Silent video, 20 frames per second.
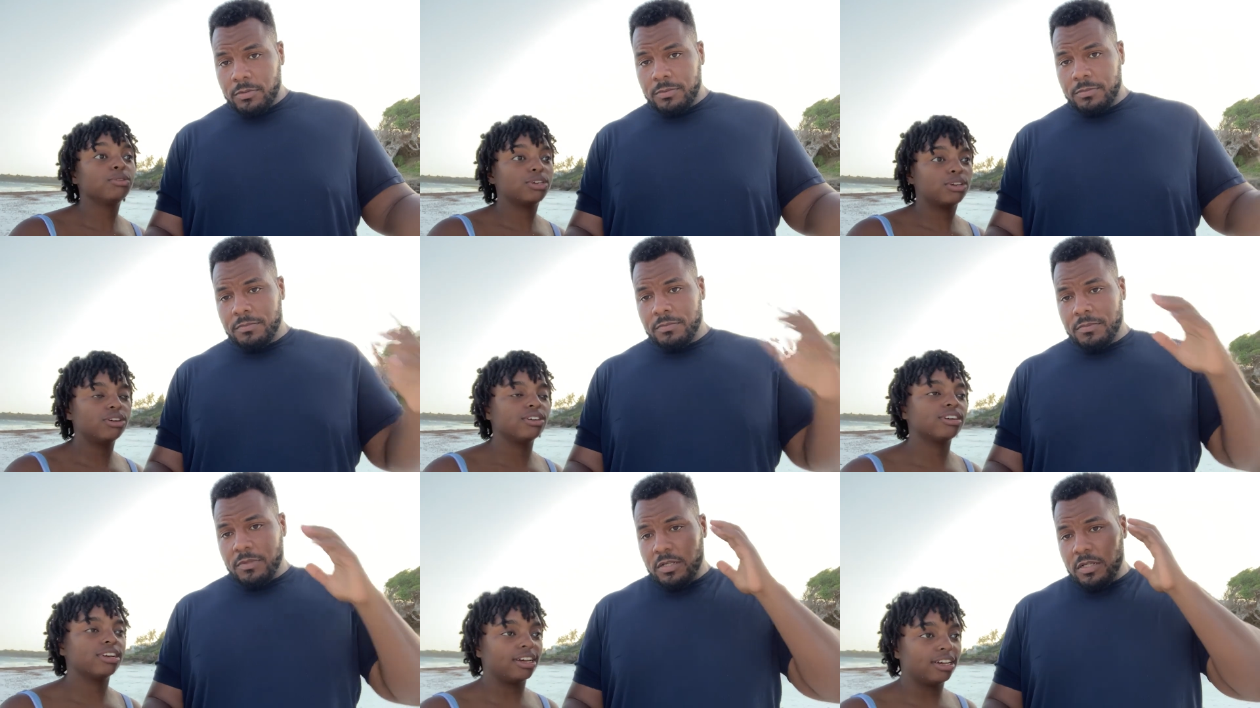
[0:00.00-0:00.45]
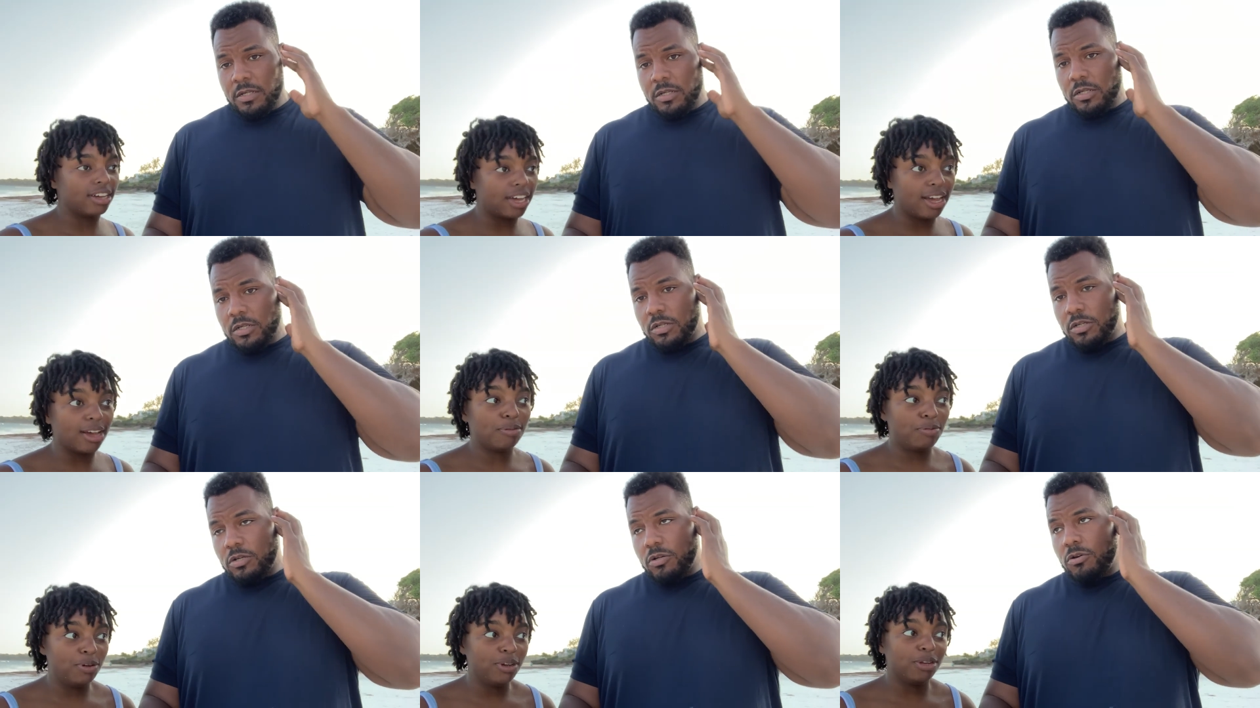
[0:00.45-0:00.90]
Speaker 1: We cook
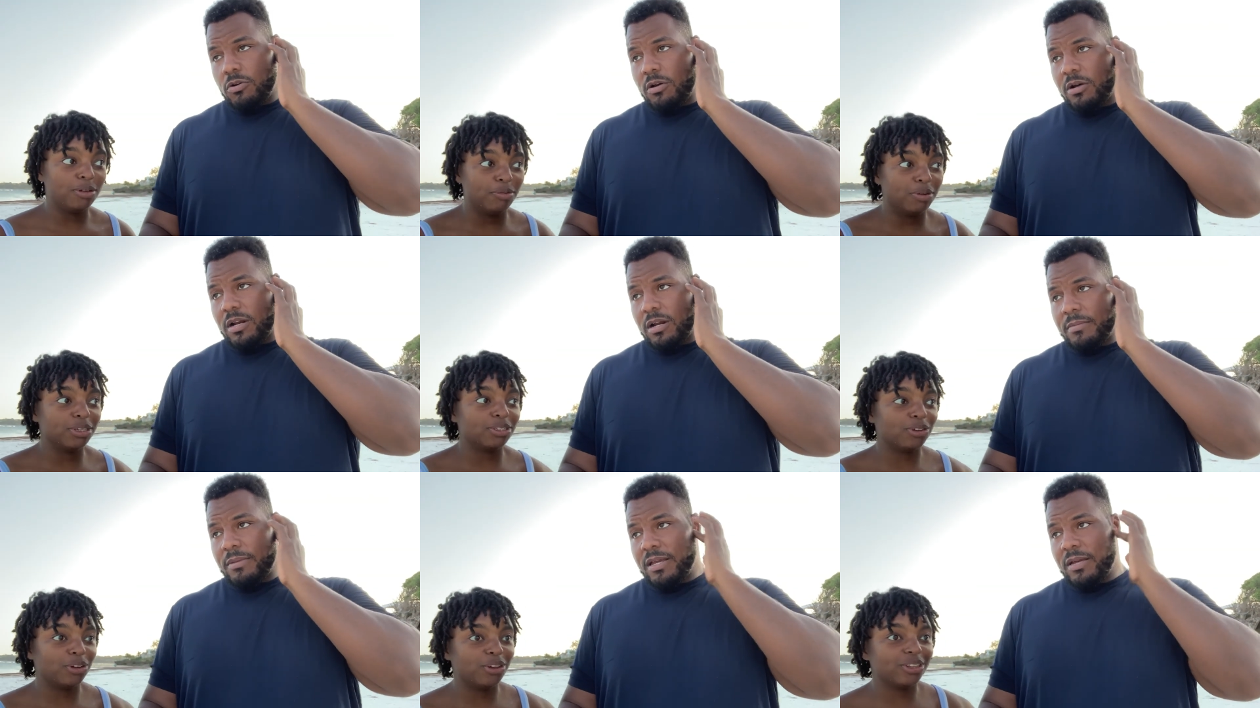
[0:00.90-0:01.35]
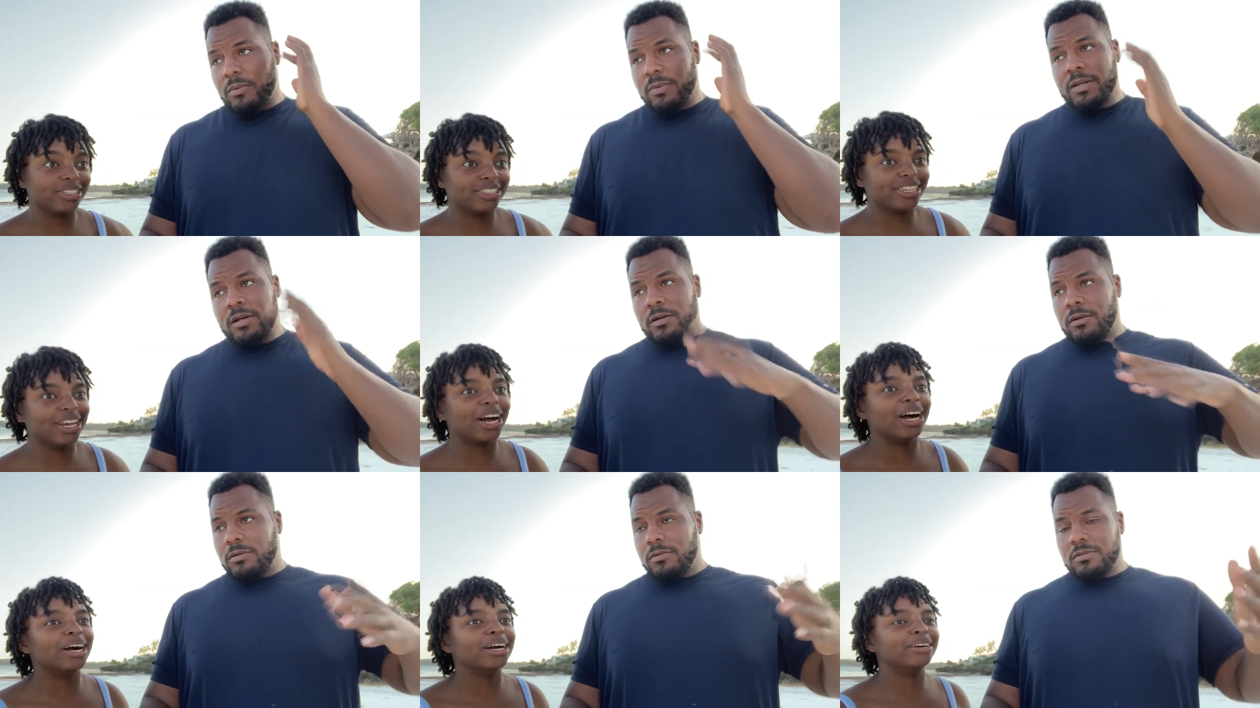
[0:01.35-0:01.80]
pretty you know much all I mean?
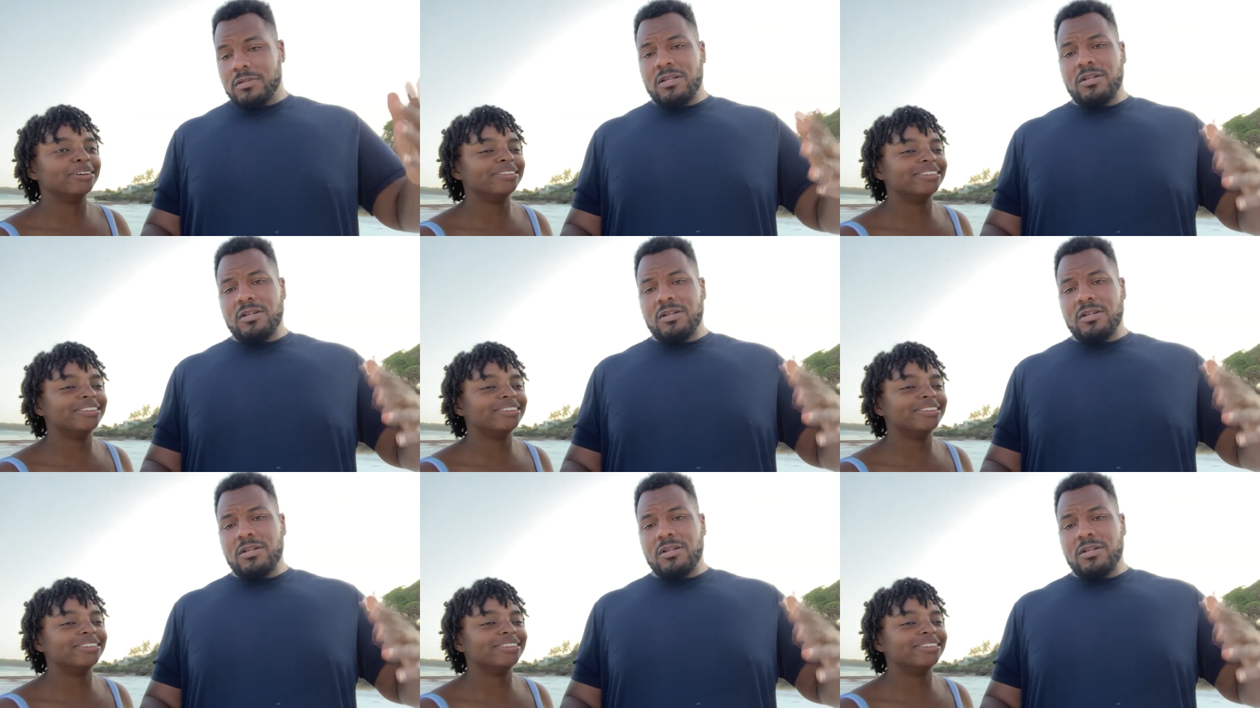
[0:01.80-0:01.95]
the time.